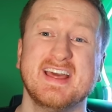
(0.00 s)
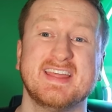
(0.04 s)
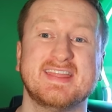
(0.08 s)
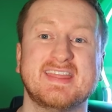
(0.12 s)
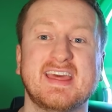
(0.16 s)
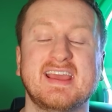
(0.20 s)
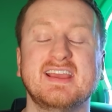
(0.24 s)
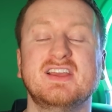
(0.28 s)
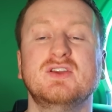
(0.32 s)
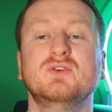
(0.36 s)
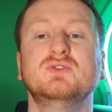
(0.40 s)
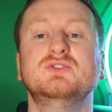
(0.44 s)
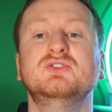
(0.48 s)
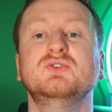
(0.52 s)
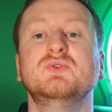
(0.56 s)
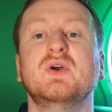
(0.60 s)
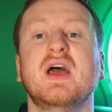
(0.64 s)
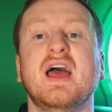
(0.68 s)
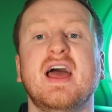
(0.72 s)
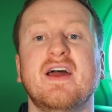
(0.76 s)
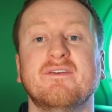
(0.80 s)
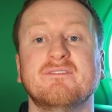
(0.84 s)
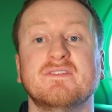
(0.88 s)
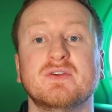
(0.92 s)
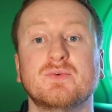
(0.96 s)
Thank you
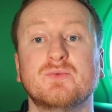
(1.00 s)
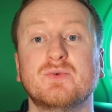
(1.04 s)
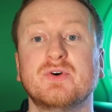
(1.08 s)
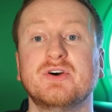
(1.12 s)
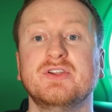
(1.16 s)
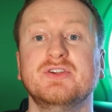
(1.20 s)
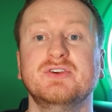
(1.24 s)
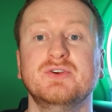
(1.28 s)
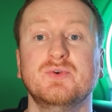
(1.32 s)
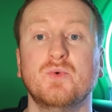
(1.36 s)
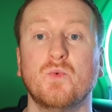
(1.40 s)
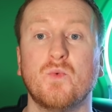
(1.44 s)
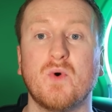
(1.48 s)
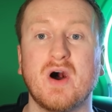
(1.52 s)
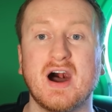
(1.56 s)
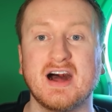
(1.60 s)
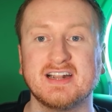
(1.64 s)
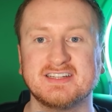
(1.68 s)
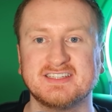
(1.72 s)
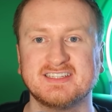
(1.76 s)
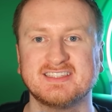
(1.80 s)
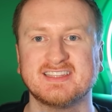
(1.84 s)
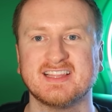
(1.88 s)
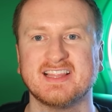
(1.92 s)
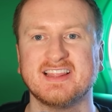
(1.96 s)
to everyone who
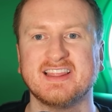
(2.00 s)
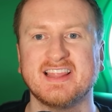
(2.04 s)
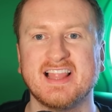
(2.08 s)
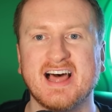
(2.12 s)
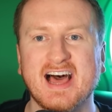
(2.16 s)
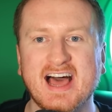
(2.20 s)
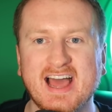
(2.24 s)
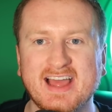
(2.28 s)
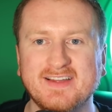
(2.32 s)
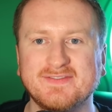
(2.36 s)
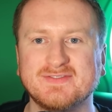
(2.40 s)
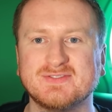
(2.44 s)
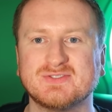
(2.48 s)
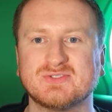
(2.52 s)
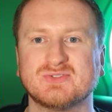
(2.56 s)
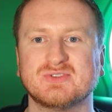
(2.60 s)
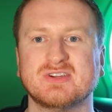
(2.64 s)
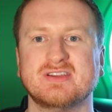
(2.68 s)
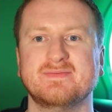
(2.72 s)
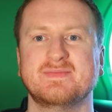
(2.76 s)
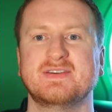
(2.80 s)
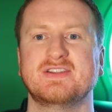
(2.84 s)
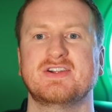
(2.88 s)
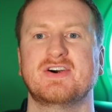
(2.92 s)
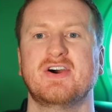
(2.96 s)
watched the live
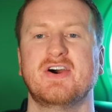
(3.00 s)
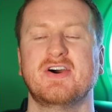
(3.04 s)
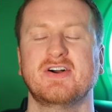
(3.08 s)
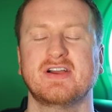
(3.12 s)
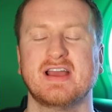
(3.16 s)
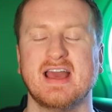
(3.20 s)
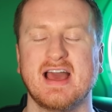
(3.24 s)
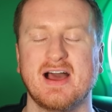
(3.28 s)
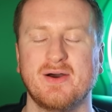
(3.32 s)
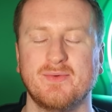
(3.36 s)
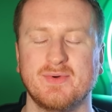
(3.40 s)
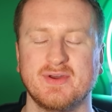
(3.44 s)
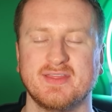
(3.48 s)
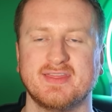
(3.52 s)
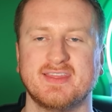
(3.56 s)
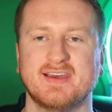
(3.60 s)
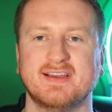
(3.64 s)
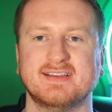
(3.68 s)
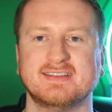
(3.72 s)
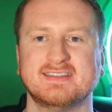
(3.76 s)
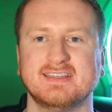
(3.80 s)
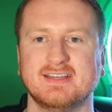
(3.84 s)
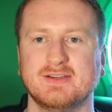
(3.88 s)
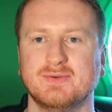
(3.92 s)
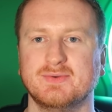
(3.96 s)
stream and hung out with
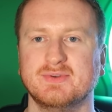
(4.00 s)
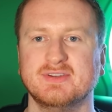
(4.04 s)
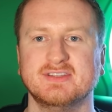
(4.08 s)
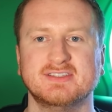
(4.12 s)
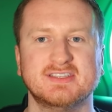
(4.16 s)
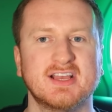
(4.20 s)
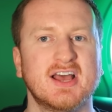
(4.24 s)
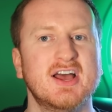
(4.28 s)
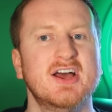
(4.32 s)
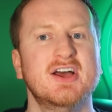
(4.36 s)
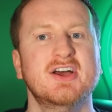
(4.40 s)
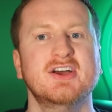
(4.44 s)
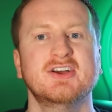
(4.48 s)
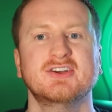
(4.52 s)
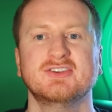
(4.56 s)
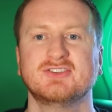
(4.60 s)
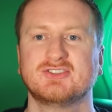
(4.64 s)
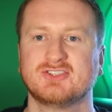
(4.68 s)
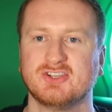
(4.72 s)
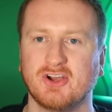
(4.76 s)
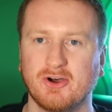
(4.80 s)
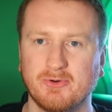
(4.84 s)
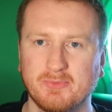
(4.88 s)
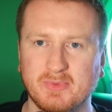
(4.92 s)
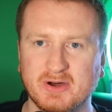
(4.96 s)
us. It was
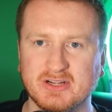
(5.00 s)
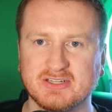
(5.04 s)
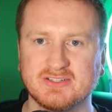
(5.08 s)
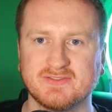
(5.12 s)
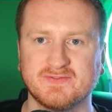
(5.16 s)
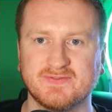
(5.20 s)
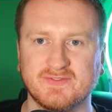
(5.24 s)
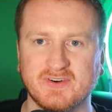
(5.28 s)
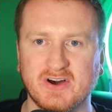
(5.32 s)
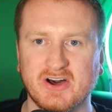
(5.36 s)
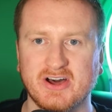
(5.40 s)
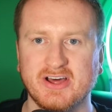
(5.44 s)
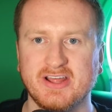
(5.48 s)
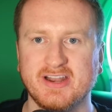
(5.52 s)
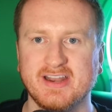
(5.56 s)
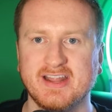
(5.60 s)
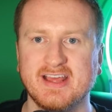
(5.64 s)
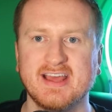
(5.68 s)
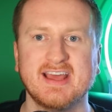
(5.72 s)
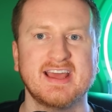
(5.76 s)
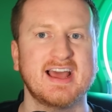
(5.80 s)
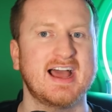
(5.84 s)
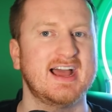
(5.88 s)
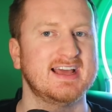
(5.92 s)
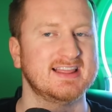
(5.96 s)
so much
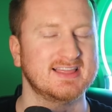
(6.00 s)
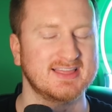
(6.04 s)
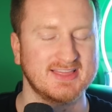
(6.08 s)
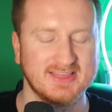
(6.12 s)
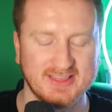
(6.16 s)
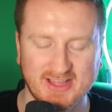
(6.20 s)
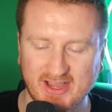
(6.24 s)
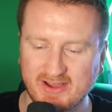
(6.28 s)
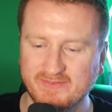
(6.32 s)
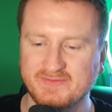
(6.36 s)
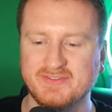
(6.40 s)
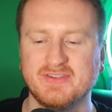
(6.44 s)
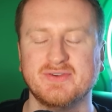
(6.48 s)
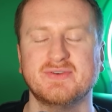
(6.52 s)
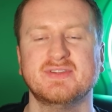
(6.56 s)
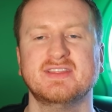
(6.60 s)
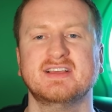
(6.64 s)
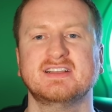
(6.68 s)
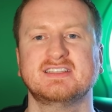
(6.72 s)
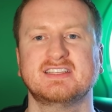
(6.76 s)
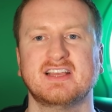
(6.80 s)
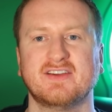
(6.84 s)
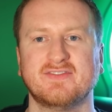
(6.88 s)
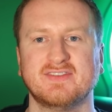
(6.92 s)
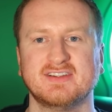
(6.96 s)
fun. I love doing
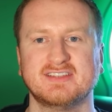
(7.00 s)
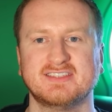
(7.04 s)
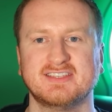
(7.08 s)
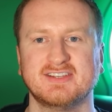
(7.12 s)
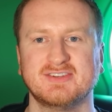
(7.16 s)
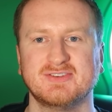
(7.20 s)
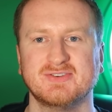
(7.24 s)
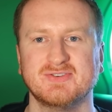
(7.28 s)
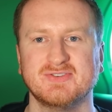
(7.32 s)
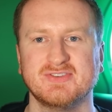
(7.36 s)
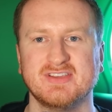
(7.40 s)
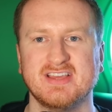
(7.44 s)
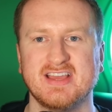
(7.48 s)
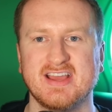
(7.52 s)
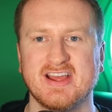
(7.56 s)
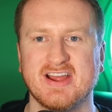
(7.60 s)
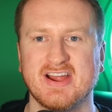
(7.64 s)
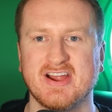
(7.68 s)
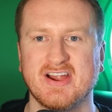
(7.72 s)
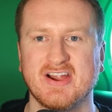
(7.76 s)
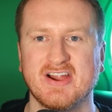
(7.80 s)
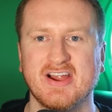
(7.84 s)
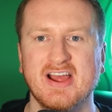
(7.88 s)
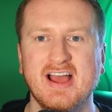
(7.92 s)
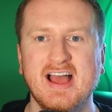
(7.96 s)
this every single
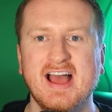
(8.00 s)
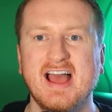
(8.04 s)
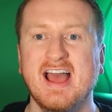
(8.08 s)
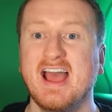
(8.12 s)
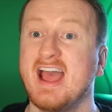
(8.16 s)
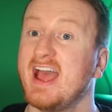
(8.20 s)
year.